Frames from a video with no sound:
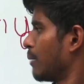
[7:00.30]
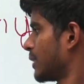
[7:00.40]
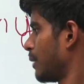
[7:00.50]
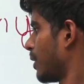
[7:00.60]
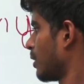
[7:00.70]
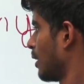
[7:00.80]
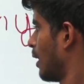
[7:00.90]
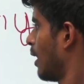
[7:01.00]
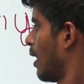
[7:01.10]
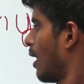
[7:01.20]
chemistry, but
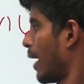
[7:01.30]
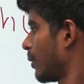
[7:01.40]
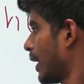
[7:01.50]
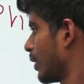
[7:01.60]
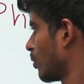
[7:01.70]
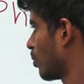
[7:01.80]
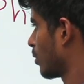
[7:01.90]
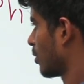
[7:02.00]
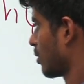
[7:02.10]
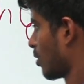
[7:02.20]
I would like to
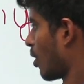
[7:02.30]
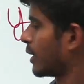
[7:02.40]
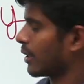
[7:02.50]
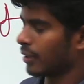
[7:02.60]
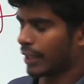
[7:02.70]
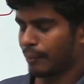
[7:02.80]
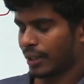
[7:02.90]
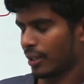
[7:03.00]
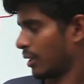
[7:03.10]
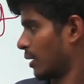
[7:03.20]
call it under
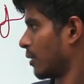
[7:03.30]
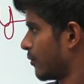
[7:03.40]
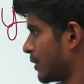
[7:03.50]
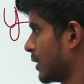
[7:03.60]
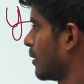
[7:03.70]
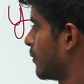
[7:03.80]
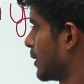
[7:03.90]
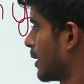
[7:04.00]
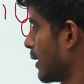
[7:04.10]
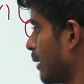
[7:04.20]

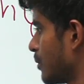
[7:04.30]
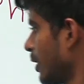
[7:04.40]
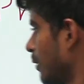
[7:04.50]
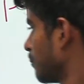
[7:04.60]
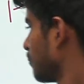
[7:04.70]
physical chemistry.